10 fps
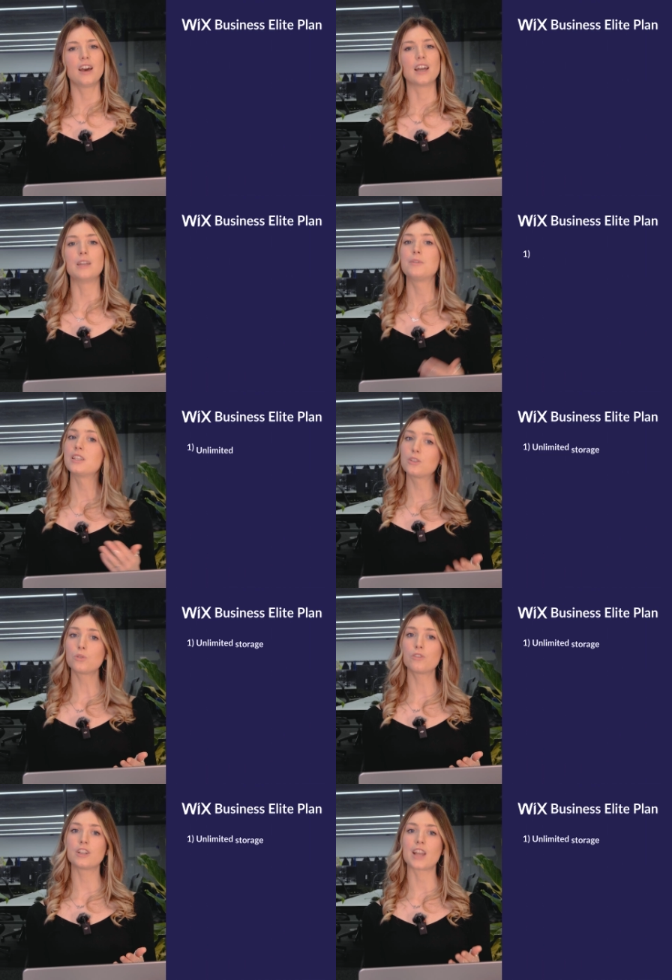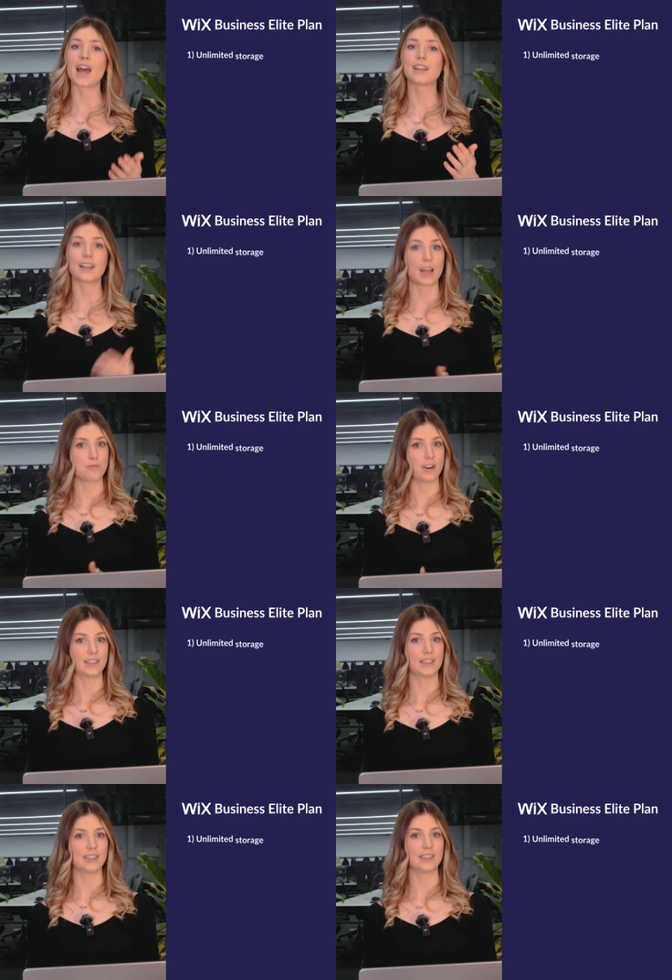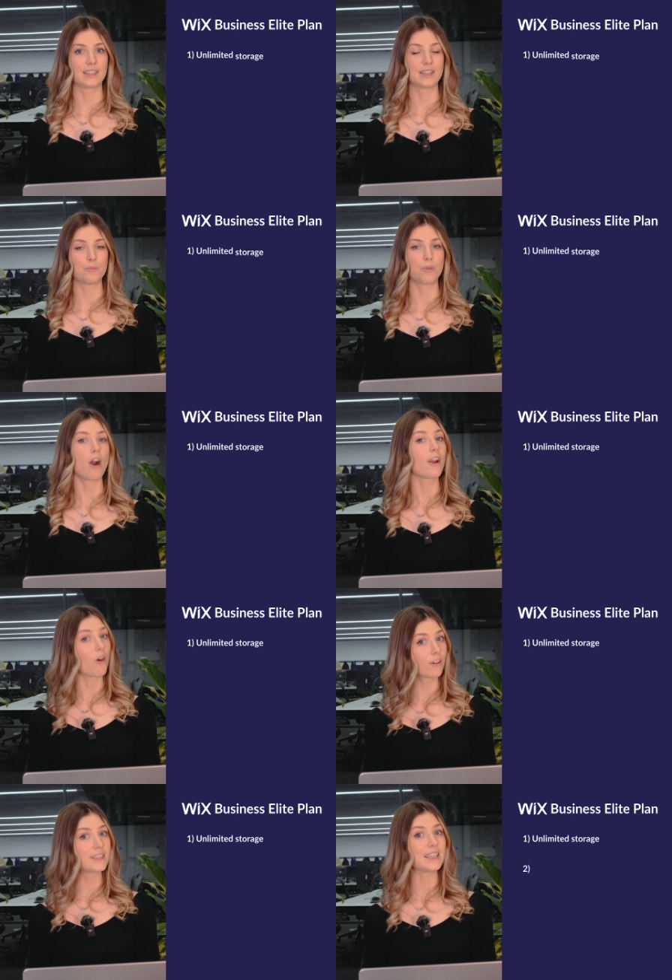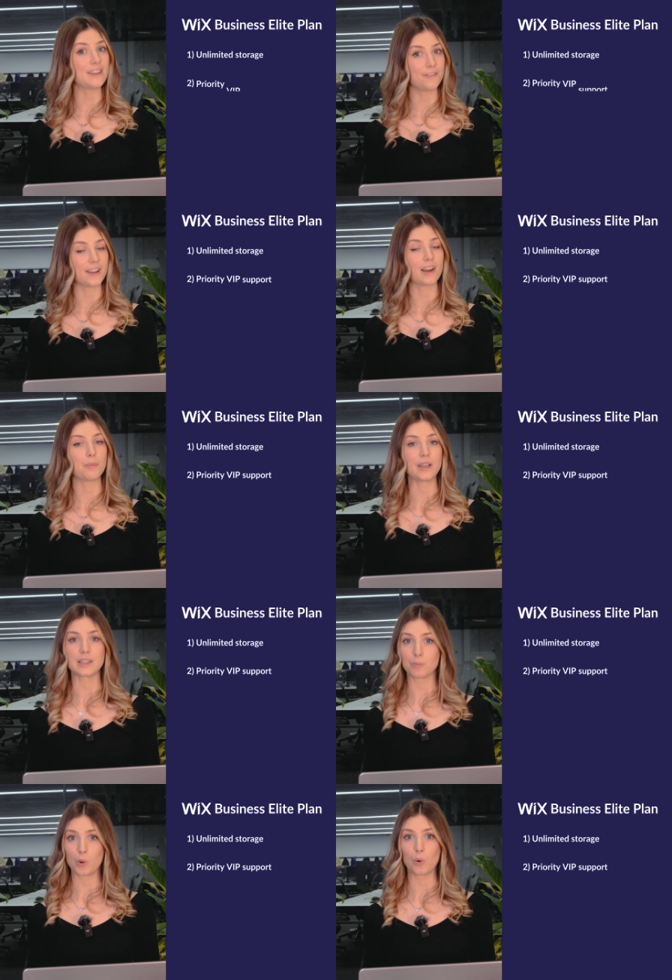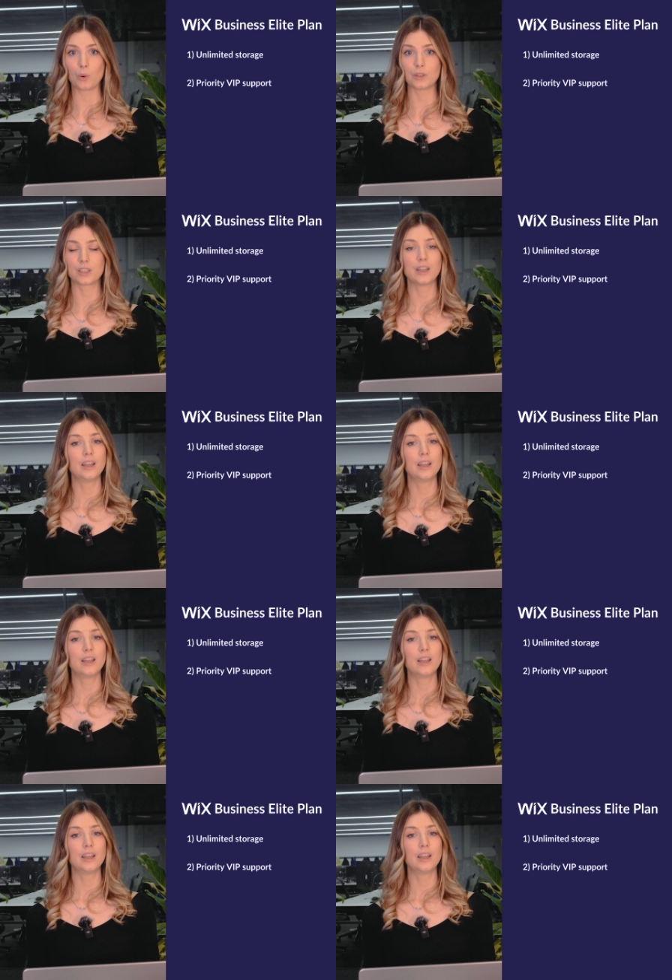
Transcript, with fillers: Unlimited storage and collaborators, priority VIP support,